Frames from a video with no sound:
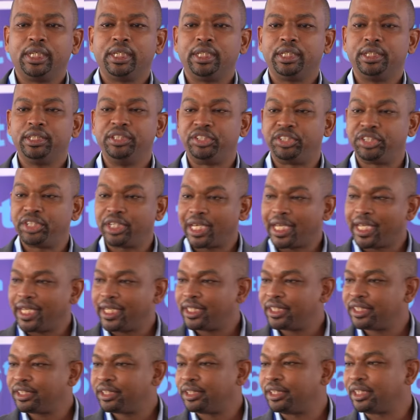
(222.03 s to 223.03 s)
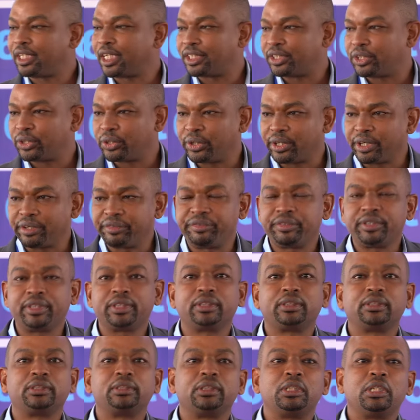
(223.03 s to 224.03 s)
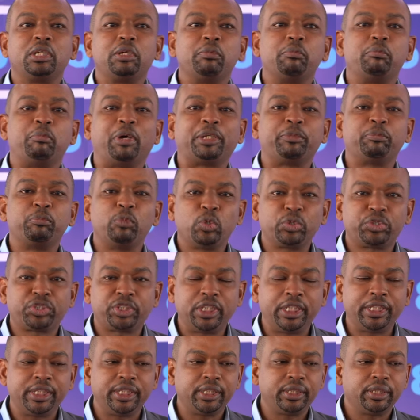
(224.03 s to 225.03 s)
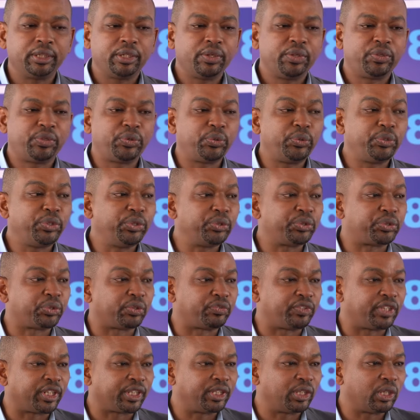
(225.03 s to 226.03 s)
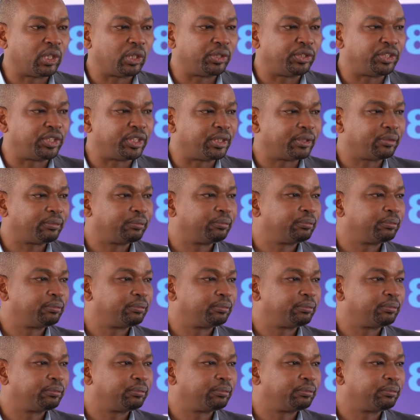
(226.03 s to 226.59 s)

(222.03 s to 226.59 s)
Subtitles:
in GIS, in cartography, but mostly through use of technology.